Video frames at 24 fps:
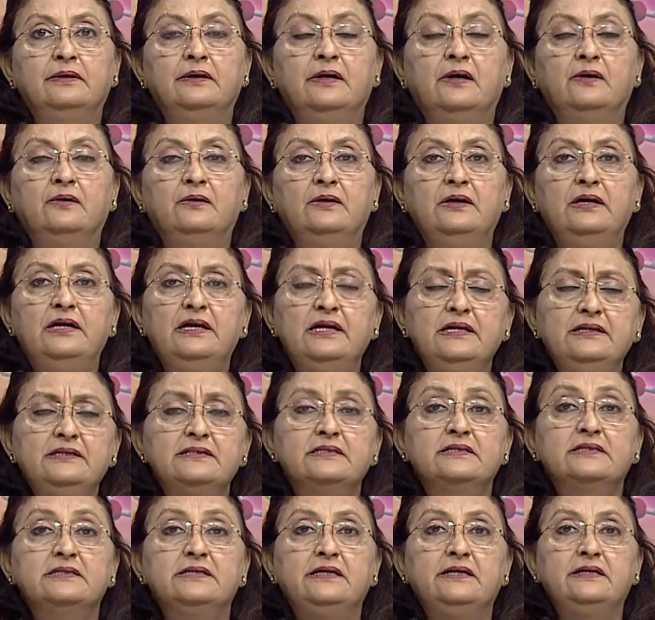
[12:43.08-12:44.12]
now let
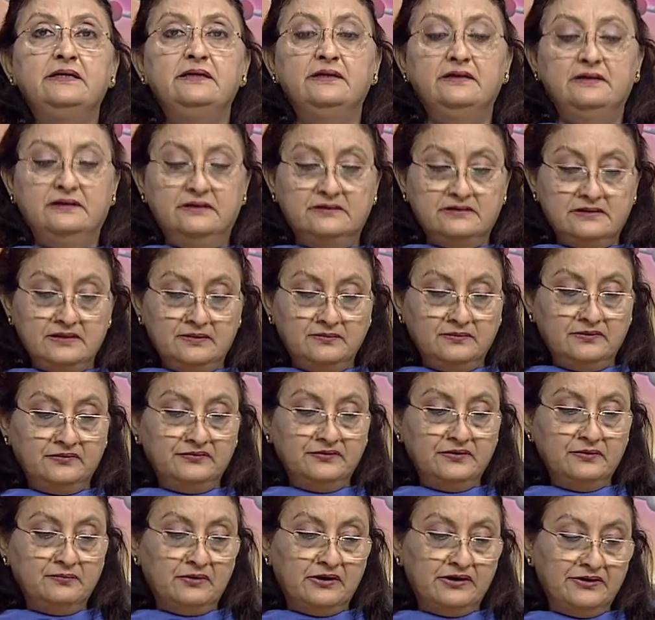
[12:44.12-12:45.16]
us see some
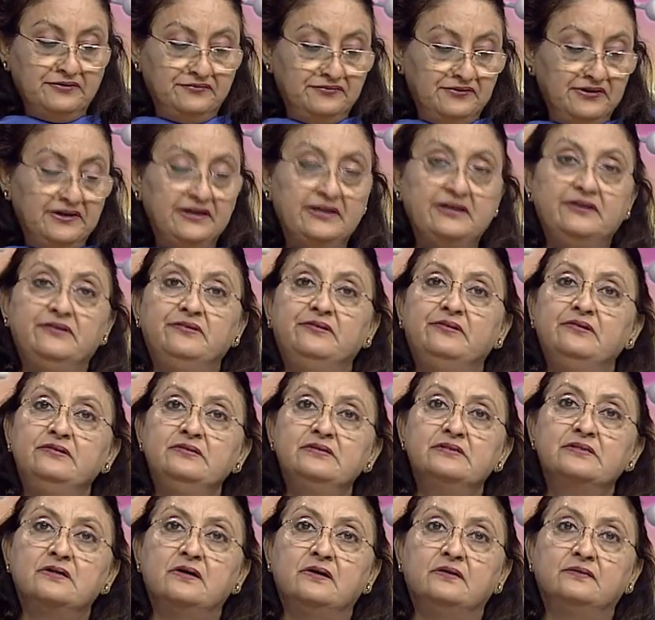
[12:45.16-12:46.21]
of the
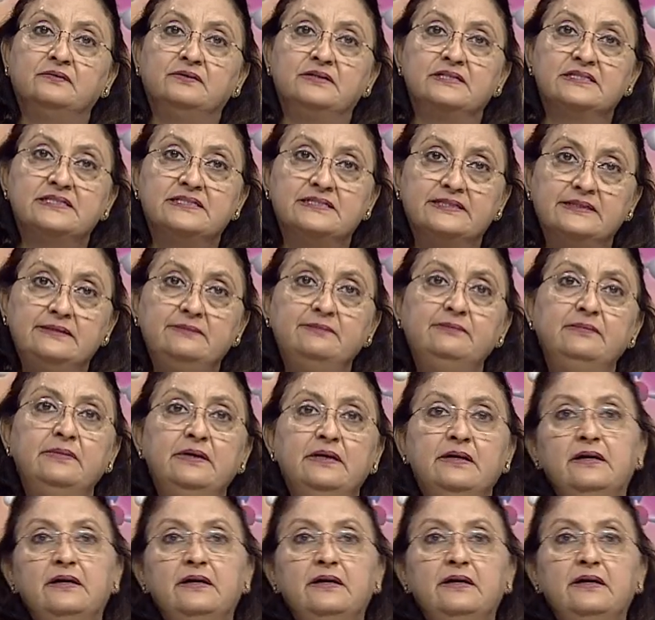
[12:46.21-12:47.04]
modifications of the stem.